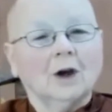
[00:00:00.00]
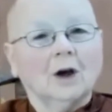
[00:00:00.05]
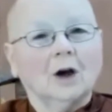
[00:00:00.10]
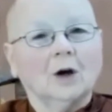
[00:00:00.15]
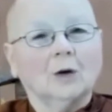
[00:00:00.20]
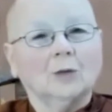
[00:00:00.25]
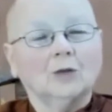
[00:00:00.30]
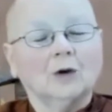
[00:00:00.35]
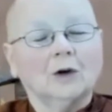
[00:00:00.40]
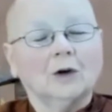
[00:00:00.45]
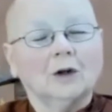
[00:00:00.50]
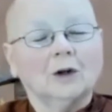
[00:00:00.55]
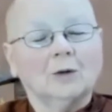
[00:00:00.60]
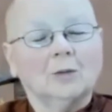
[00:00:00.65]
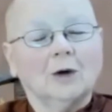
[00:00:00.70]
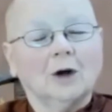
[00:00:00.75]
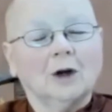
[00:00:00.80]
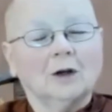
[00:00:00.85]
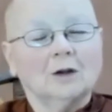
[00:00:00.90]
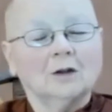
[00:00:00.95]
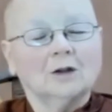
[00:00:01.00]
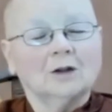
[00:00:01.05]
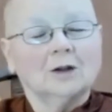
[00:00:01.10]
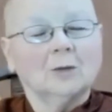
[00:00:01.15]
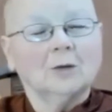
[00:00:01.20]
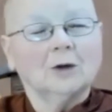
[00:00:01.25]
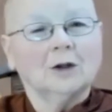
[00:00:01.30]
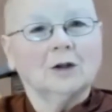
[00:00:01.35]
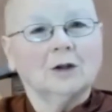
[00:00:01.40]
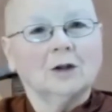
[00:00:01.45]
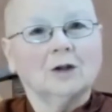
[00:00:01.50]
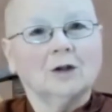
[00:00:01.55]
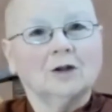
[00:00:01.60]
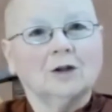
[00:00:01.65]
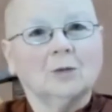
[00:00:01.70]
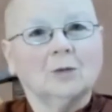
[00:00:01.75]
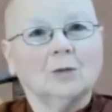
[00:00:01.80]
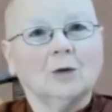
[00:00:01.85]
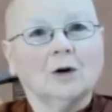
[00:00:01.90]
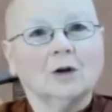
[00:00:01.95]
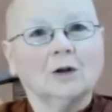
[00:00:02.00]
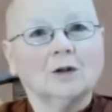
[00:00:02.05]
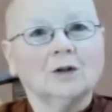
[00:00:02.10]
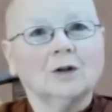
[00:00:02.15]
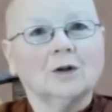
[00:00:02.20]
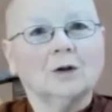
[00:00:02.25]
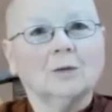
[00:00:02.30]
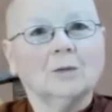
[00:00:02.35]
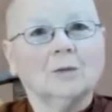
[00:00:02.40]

upright and balanced meditation posture.